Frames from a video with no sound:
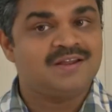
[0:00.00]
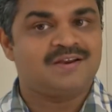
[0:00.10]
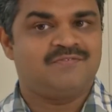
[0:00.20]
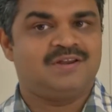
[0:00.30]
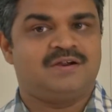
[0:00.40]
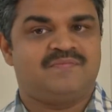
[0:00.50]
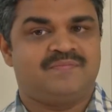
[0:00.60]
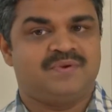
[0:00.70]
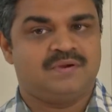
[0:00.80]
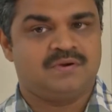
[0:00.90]
graph will come
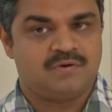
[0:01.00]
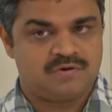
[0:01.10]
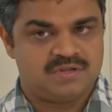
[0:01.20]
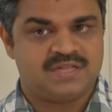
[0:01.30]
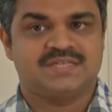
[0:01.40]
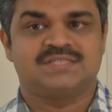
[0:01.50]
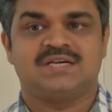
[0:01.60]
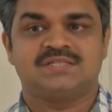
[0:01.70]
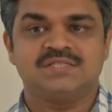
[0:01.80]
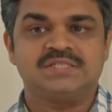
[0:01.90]
on the x
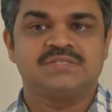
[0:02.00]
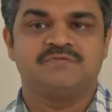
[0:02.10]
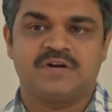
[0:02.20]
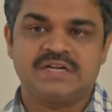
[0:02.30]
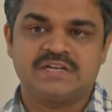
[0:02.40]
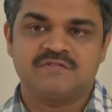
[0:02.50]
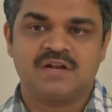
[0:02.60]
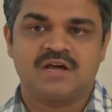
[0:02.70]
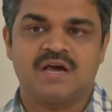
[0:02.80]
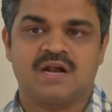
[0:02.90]
axis, one interval
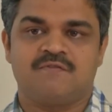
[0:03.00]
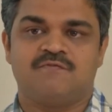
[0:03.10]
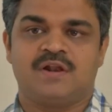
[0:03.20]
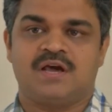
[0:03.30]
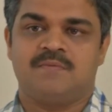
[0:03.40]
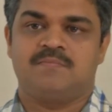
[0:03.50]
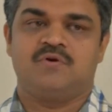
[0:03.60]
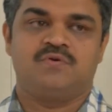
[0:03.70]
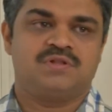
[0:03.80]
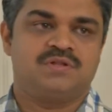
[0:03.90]
graph will come
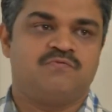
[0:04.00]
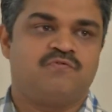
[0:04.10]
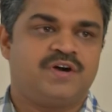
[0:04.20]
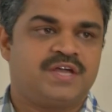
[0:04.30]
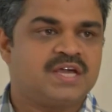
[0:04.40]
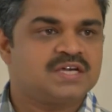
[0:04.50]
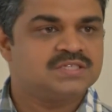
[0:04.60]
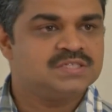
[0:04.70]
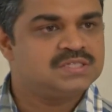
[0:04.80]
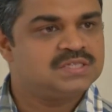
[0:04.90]
on the y
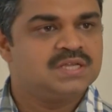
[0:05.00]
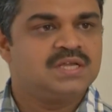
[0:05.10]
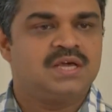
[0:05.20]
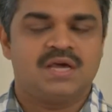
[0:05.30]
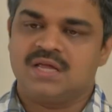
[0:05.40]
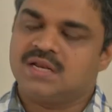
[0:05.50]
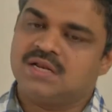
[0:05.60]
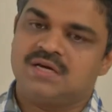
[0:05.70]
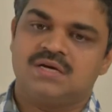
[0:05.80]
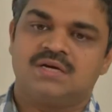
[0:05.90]
axis, and
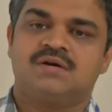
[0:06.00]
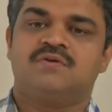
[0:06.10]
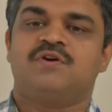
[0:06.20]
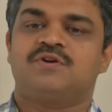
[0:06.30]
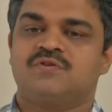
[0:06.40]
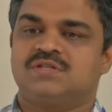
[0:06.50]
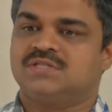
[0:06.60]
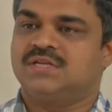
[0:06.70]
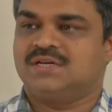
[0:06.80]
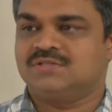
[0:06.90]
one on the
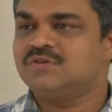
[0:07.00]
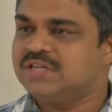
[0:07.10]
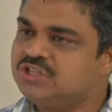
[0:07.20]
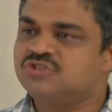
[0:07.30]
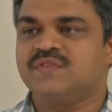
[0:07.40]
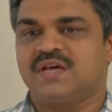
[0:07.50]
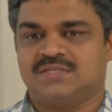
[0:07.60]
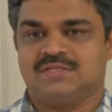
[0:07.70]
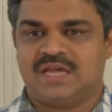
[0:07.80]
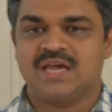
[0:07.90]
z axis. On each of the
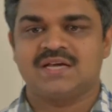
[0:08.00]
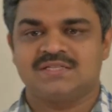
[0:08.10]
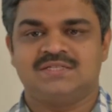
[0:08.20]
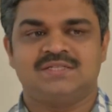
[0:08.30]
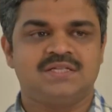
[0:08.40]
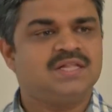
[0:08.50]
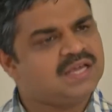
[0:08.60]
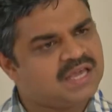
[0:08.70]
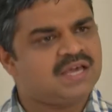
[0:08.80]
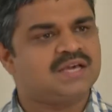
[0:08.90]
axis, k
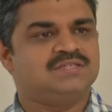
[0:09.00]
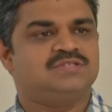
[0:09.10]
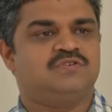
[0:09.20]
axis